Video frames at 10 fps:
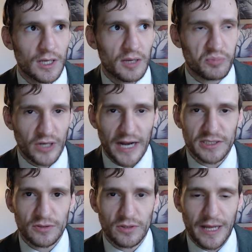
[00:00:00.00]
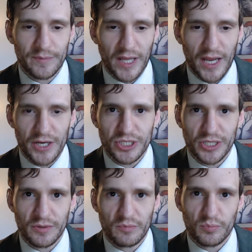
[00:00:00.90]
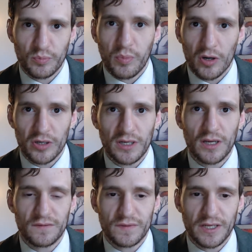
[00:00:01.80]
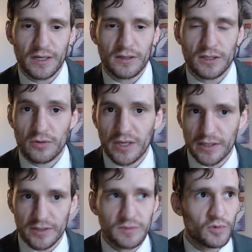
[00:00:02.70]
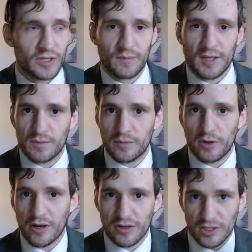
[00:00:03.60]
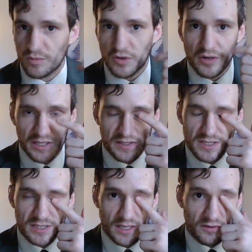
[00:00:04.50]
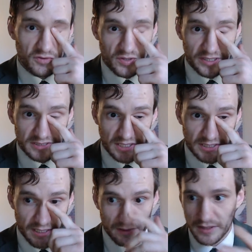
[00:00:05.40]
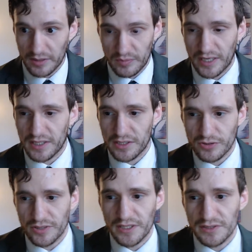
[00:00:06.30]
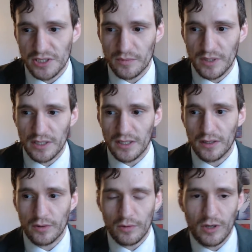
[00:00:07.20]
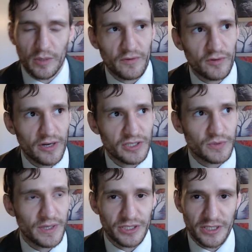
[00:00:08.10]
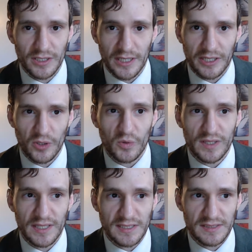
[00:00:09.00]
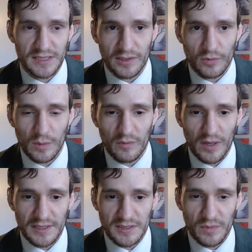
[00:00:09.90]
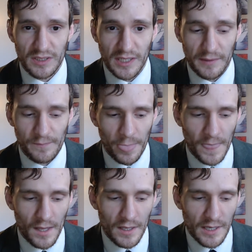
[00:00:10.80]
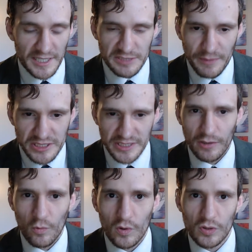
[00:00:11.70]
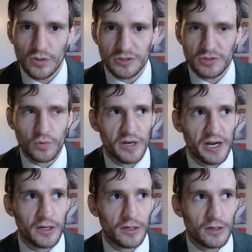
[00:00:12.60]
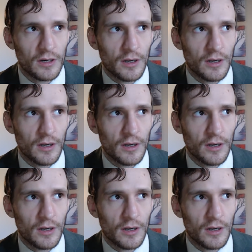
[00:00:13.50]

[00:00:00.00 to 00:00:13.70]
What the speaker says: practical application part of their curriculum where they make people go out into the communities and do things like that. Like planting trees could be a requirement for graduation. Like I don't think that's outside the realm of possibility, especially in worlds where